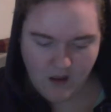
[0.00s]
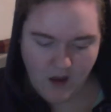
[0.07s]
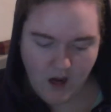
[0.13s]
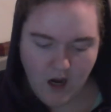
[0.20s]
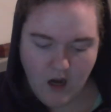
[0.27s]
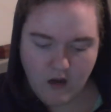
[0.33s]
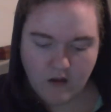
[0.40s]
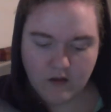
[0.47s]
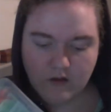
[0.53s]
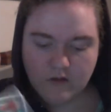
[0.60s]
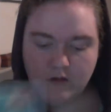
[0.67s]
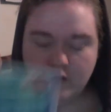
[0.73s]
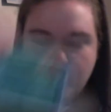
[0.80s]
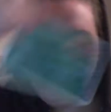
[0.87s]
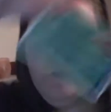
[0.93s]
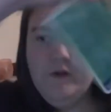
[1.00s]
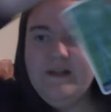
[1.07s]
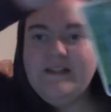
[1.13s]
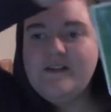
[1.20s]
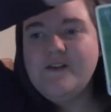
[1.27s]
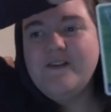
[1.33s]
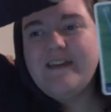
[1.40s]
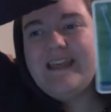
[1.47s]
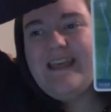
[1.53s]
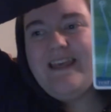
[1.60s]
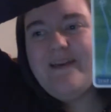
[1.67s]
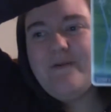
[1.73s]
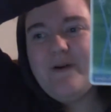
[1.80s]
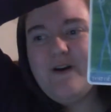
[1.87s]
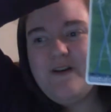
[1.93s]
Oh, it's got
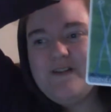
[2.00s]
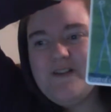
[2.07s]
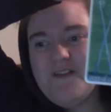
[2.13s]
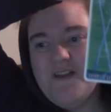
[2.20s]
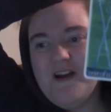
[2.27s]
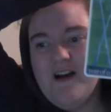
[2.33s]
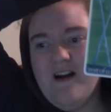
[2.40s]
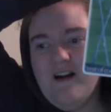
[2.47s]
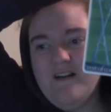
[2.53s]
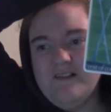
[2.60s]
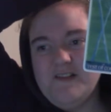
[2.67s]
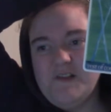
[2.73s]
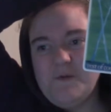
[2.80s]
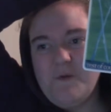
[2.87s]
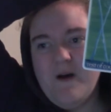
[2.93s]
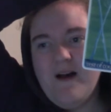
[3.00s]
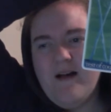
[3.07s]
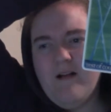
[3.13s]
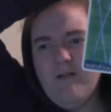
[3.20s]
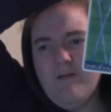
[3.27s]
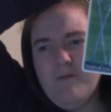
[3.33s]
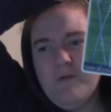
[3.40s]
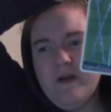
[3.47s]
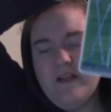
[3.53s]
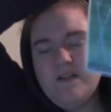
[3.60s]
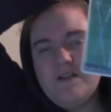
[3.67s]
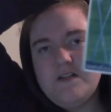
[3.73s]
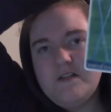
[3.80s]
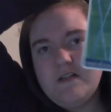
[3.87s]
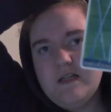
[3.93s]
keywords on the cards as well,
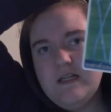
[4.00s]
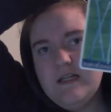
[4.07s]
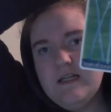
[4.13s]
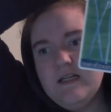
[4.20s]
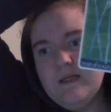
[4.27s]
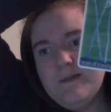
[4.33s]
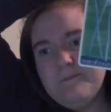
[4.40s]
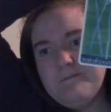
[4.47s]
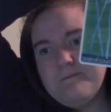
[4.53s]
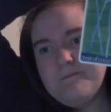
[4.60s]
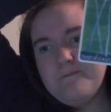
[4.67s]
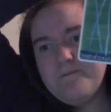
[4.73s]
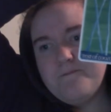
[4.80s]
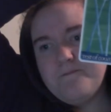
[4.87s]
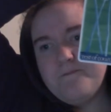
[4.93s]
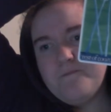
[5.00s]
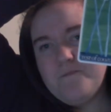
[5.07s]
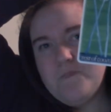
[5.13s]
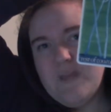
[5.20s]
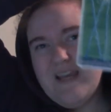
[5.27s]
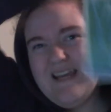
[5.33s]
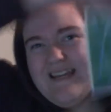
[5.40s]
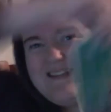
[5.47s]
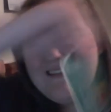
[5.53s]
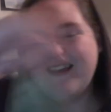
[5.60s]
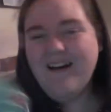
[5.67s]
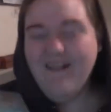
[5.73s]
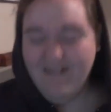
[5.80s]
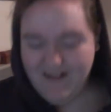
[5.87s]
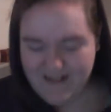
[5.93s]
which it's
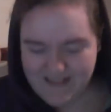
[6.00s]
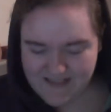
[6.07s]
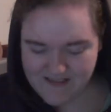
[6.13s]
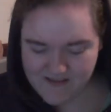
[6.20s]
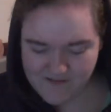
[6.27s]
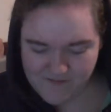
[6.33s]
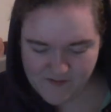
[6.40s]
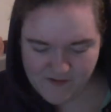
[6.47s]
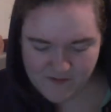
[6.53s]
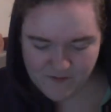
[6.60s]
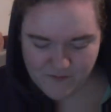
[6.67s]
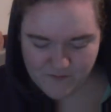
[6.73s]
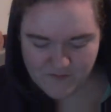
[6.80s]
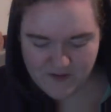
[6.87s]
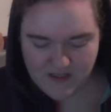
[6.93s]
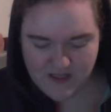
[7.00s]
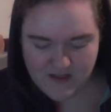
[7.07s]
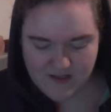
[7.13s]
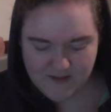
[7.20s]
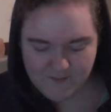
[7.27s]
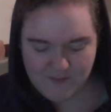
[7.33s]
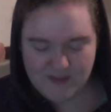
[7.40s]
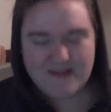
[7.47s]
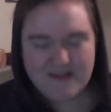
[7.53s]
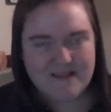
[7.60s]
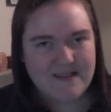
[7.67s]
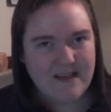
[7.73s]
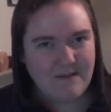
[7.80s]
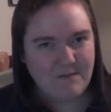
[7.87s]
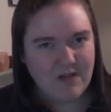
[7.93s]
kind of useful for learning, but at the
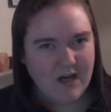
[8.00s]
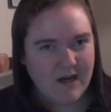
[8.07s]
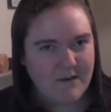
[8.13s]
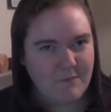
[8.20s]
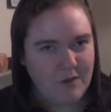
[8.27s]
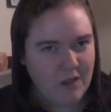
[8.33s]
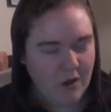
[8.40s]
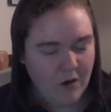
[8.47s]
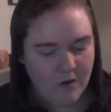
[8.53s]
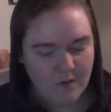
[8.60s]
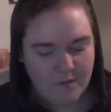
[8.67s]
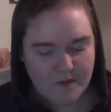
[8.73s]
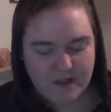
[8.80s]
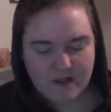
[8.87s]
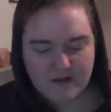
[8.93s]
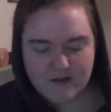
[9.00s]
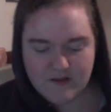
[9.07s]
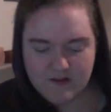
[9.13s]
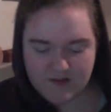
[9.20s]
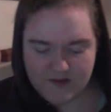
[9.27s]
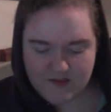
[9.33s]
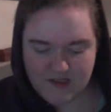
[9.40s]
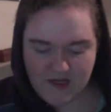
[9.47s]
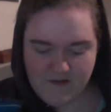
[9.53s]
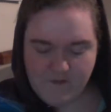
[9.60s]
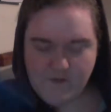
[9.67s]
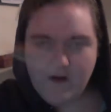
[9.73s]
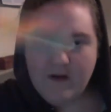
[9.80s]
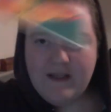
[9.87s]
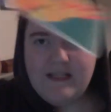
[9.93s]
same time not, because I
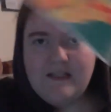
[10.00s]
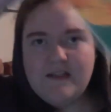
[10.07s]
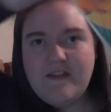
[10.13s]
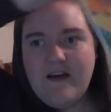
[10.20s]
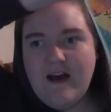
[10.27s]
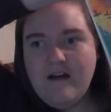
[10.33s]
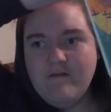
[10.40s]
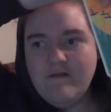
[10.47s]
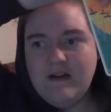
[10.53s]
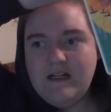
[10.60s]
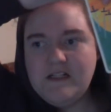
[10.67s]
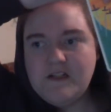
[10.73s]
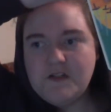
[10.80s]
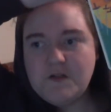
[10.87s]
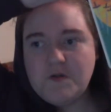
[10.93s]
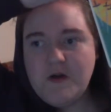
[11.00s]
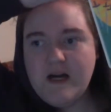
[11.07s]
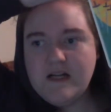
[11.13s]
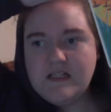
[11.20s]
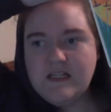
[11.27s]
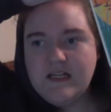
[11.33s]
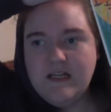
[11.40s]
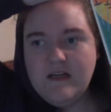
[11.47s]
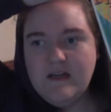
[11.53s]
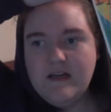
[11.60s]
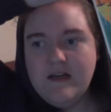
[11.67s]
find that really distracting.